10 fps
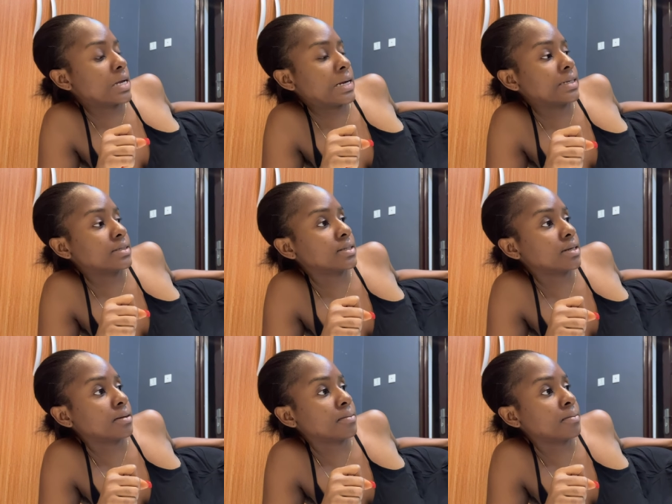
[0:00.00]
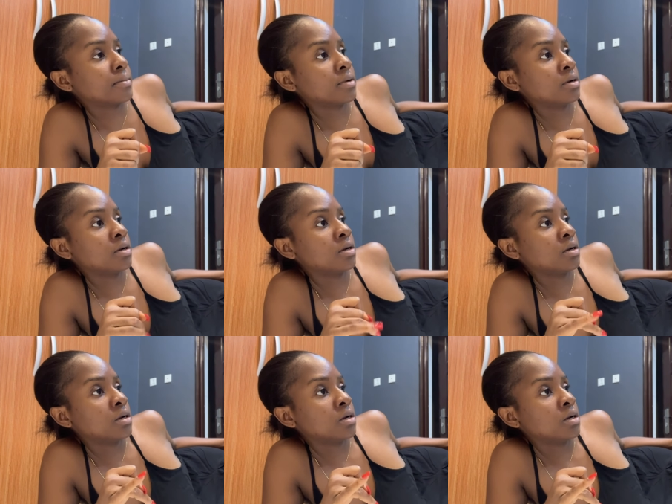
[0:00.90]
and
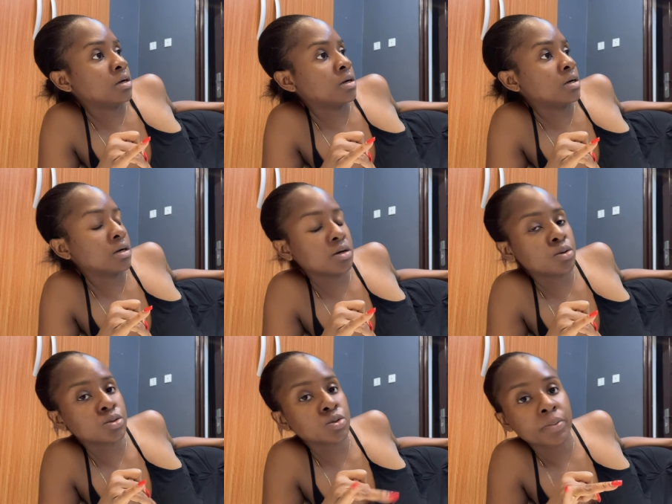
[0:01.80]
go to